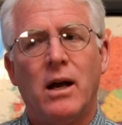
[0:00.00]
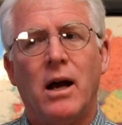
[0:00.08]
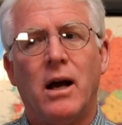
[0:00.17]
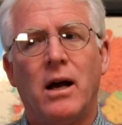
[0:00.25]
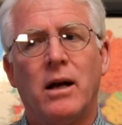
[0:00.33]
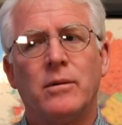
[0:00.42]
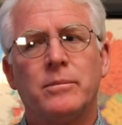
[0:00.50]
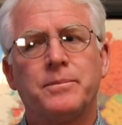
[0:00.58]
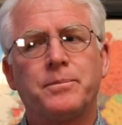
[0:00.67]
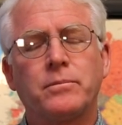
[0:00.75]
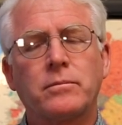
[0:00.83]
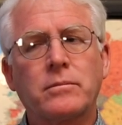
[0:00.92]

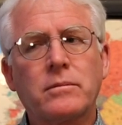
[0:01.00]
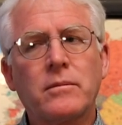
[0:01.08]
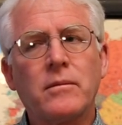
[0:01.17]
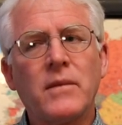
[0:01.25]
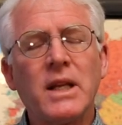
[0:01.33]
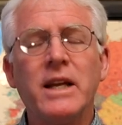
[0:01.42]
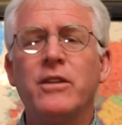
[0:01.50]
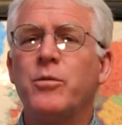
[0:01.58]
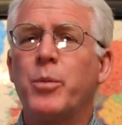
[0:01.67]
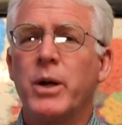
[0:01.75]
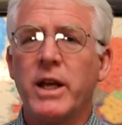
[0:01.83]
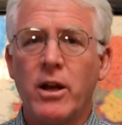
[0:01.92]
Um, it's
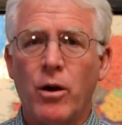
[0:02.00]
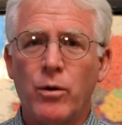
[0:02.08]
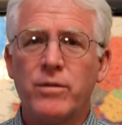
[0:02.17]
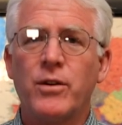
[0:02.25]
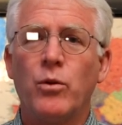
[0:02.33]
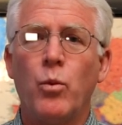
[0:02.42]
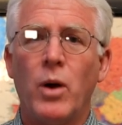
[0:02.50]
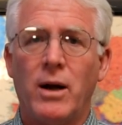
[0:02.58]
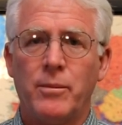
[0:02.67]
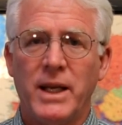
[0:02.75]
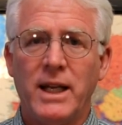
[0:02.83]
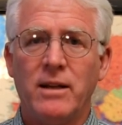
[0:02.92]
pretty
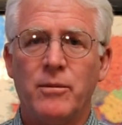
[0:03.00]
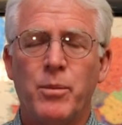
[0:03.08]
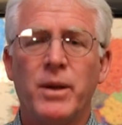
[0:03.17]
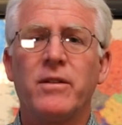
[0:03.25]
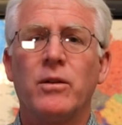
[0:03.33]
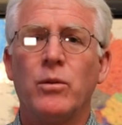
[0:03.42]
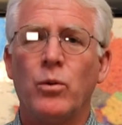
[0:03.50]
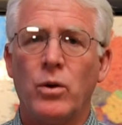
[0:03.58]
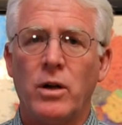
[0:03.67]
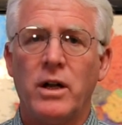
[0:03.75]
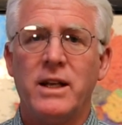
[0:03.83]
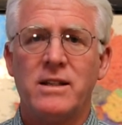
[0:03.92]
overwhelming, but the
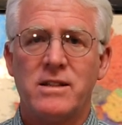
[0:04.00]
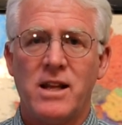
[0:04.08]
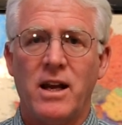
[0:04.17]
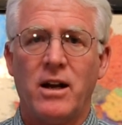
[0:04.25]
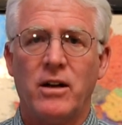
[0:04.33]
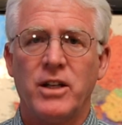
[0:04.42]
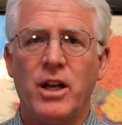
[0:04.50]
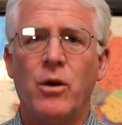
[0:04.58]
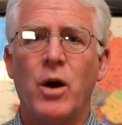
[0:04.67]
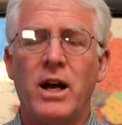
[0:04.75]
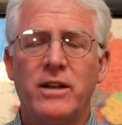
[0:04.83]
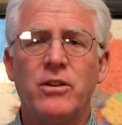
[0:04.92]
Lord is there. You
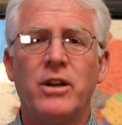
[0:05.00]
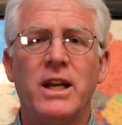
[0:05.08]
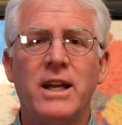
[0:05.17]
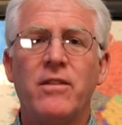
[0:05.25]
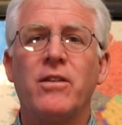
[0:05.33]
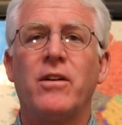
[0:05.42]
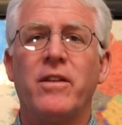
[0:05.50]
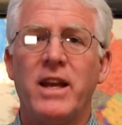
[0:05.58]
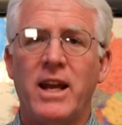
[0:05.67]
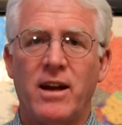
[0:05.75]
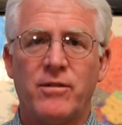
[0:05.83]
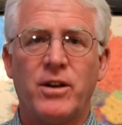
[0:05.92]
know, underneath are
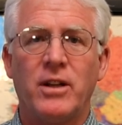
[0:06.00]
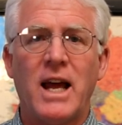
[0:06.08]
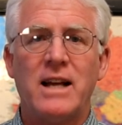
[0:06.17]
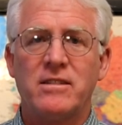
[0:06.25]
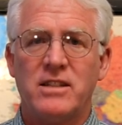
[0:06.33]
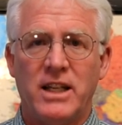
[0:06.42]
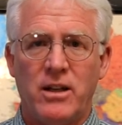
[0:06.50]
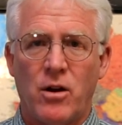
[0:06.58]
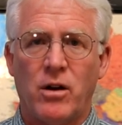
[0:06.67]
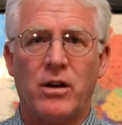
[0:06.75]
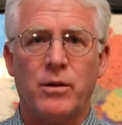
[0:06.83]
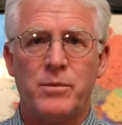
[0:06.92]
the everlasting
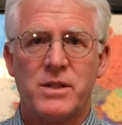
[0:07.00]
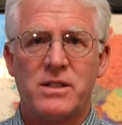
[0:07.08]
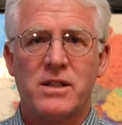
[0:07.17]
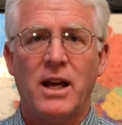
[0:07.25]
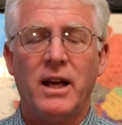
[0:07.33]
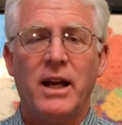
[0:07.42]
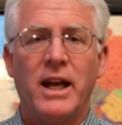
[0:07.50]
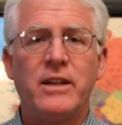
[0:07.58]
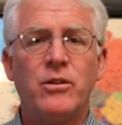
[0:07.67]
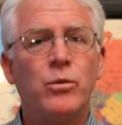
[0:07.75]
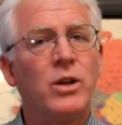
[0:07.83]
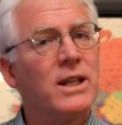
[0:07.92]
arms,
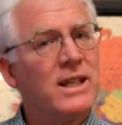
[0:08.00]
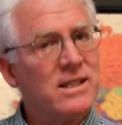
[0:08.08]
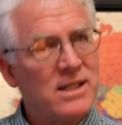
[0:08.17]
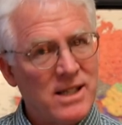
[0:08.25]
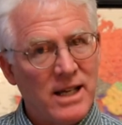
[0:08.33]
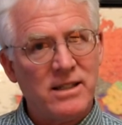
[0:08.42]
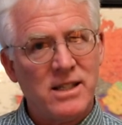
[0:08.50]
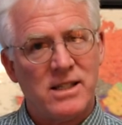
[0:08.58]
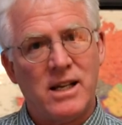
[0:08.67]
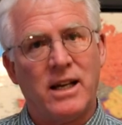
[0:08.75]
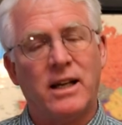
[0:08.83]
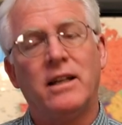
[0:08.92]
and you really
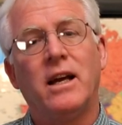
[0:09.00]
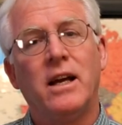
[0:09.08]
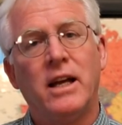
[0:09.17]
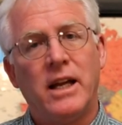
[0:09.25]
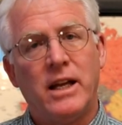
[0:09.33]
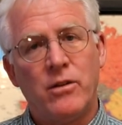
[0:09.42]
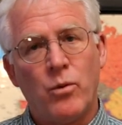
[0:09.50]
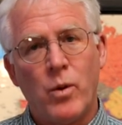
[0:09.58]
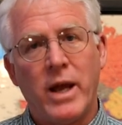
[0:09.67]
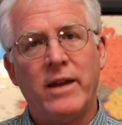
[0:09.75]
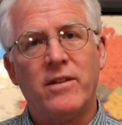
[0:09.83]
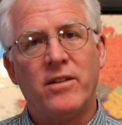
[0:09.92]
sense it in the
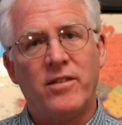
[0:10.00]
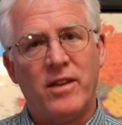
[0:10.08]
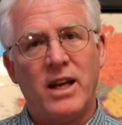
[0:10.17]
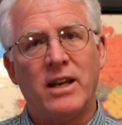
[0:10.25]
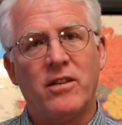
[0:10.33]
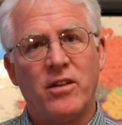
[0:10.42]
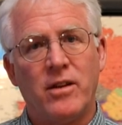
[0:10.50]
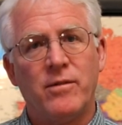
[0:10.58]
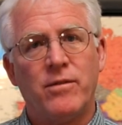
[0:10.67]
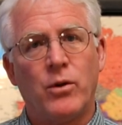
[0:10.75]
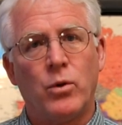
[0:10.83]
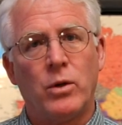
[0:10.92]
way this thing is
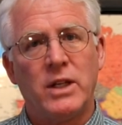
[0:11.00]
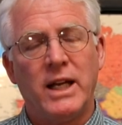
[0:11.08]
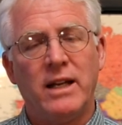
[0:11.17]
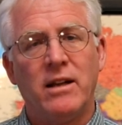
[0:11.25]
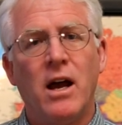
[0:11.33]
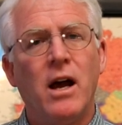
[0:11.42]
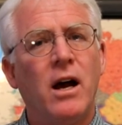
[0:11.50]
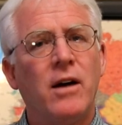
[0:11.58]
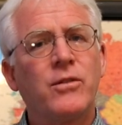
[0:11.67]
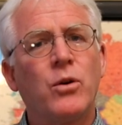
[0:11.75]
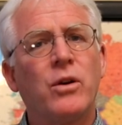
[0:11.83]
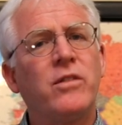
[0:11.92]
unfolding.
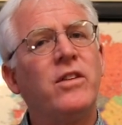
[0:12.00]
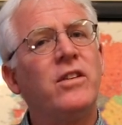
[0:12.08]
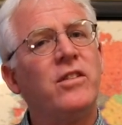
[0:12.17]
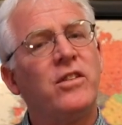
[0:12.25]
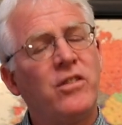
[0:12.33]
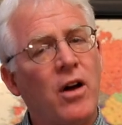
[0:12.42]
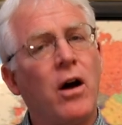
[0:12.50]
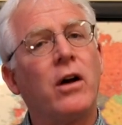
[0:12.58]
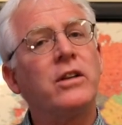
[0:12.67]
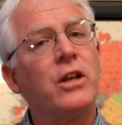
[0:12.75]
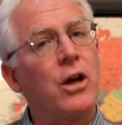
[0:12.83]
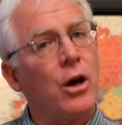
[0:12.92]
Of course, this is
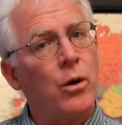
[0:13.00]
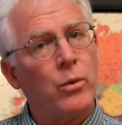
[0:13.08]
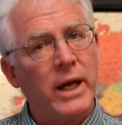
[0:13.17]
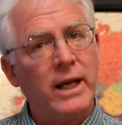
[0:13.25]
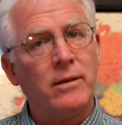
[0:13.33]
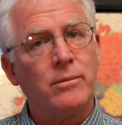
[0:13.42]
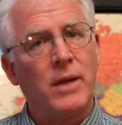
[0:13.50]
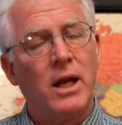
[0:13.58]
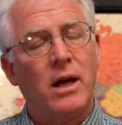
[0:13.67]
ongoing.